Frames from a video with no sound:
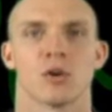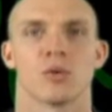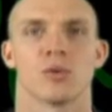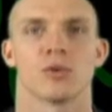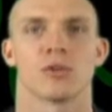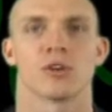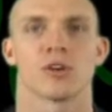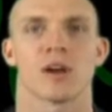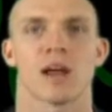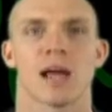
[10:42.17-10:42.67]

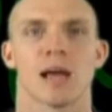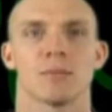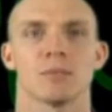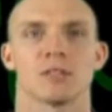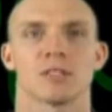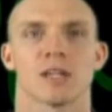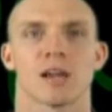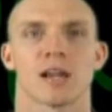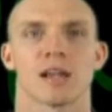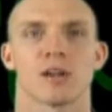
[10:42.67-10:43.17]
With your
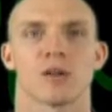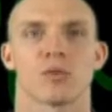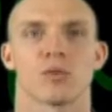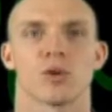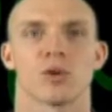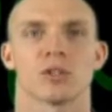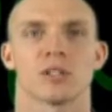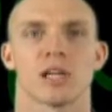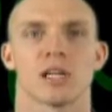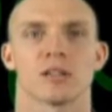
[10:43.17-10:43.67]
abs tight,
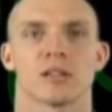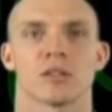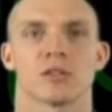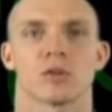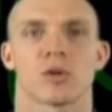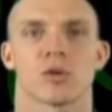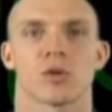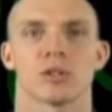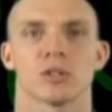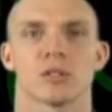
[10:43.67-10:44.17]
rotate the
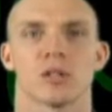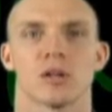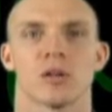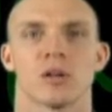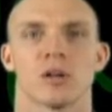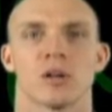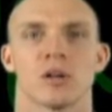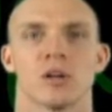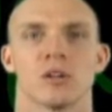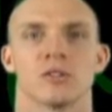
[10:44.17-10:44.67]

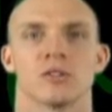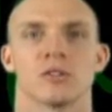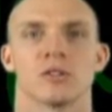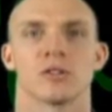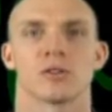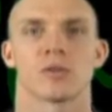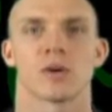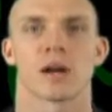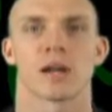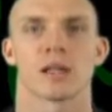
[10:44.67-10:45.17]
torso to
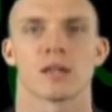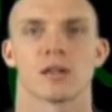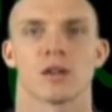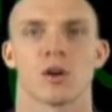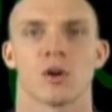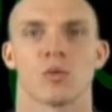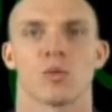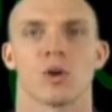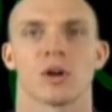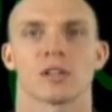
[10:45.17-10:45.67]
the right
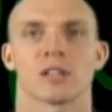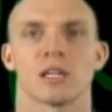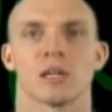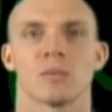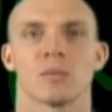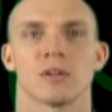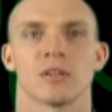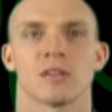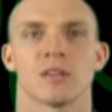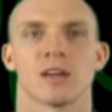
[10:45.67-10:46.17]
while
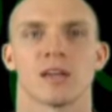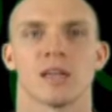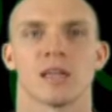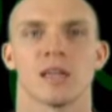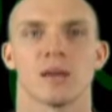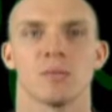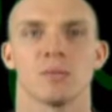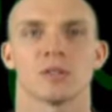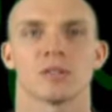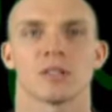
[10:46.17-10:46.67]
keeping the
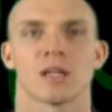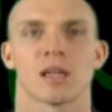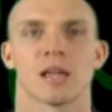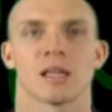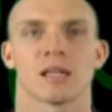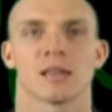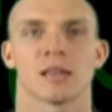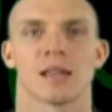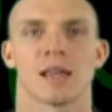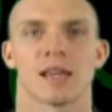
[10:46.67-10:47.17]
hips
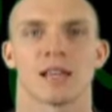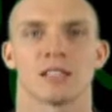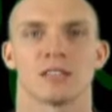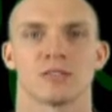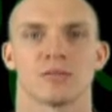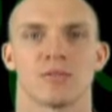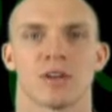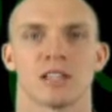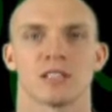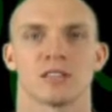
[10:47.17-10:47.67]
and
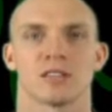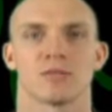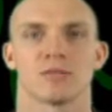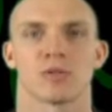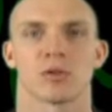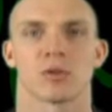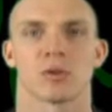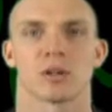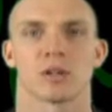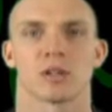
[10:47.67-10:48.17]
legs facing
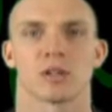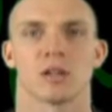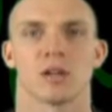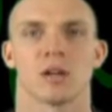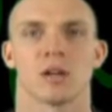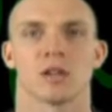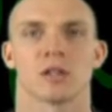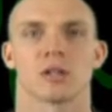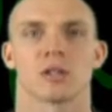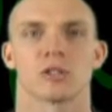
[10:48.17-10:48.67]
forward.
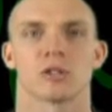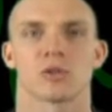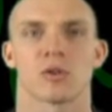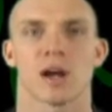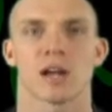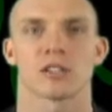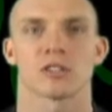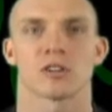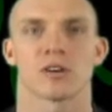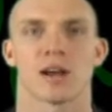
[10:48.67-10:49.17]

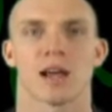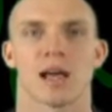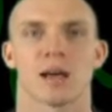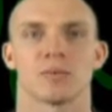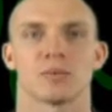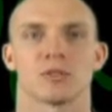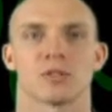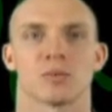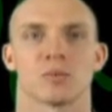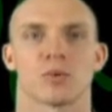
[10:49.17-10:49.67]
Contract your
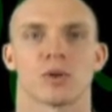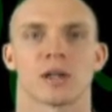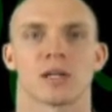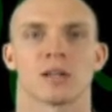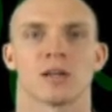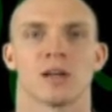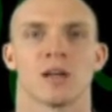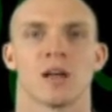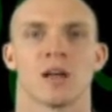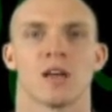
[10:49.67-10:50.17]
abs to
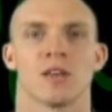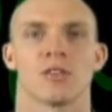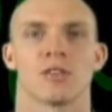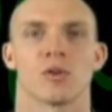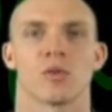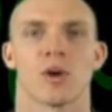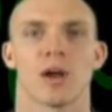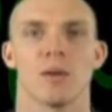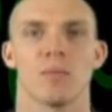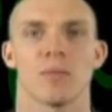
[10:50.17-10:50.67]
bring
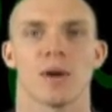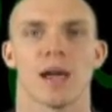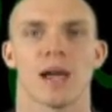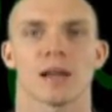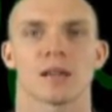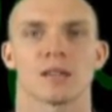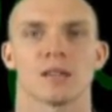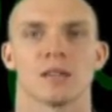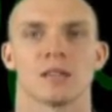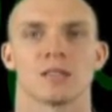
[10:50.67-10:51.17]
the weight
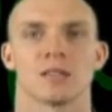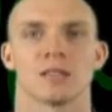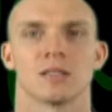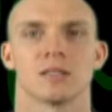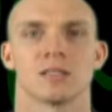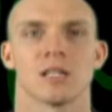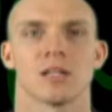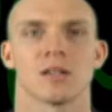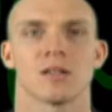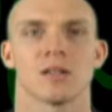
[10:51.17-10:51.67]
back to
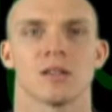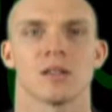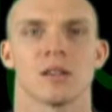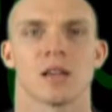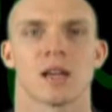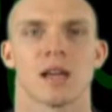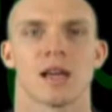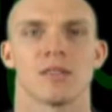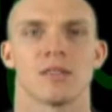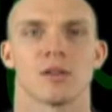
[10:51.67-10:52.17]
center
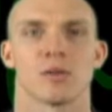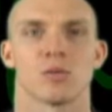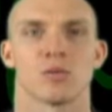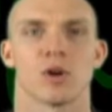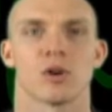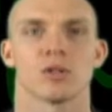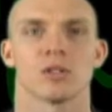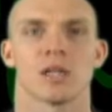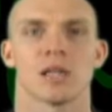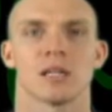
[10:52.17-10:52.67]
and then
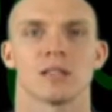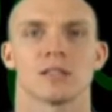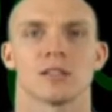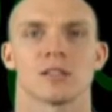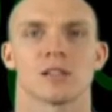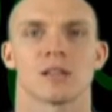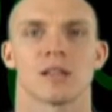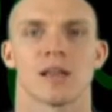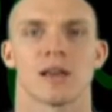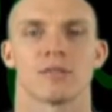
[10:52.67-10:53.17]
rotate to
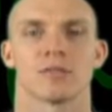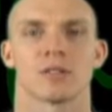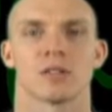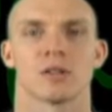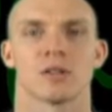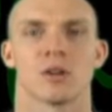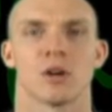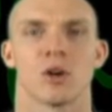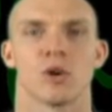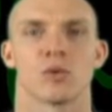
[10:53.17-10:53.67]
the left.
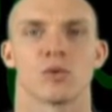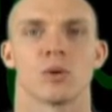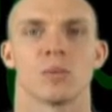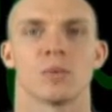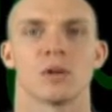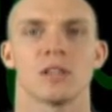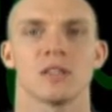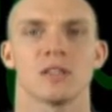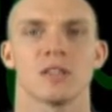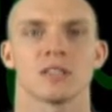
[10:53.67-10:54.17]

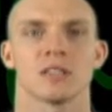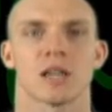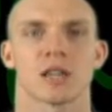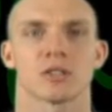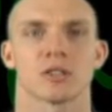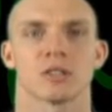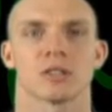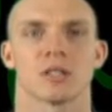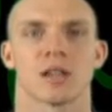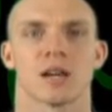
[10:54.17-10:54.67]
Repeat this
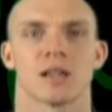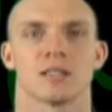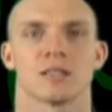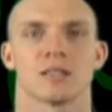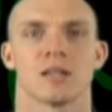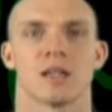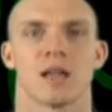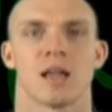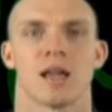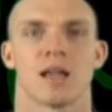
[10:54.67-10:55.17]

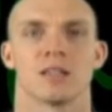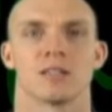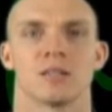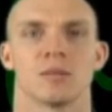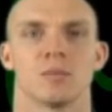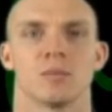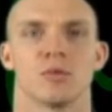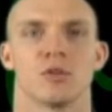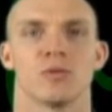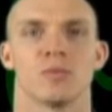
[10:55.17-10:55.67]
exercise as
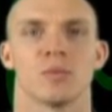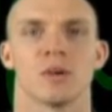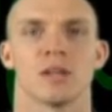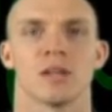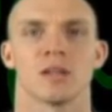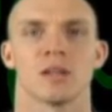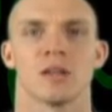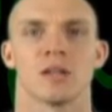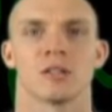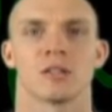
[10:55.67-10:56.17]
the
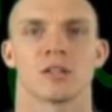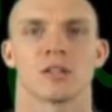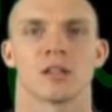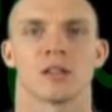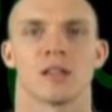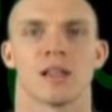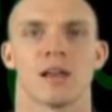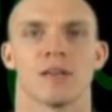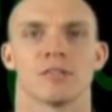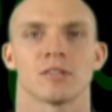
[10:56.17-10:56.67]
movement to the
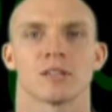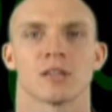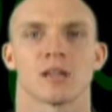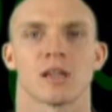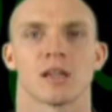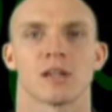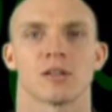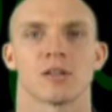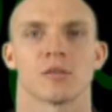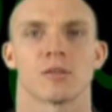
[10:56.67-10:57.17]
left
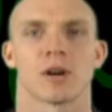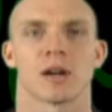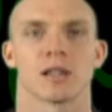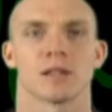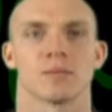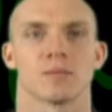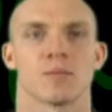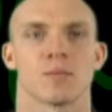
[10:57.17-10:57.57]
and the right